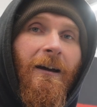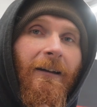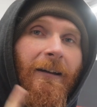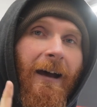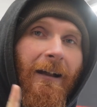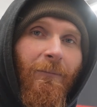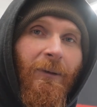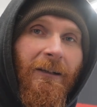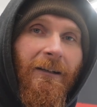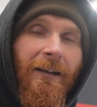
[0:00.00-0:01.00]
and that'll
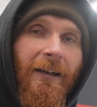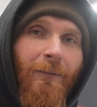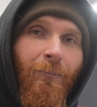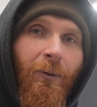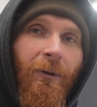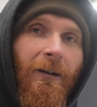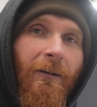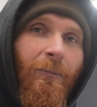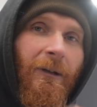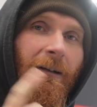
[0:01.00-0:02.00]
be to keep.
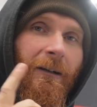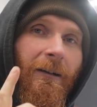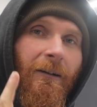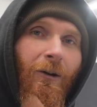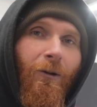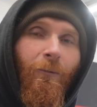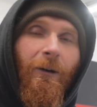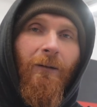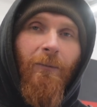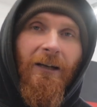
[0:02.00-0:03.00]
It'll be a long
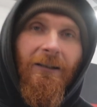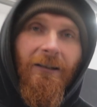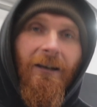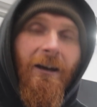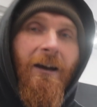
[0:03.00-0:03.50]
wheelbase.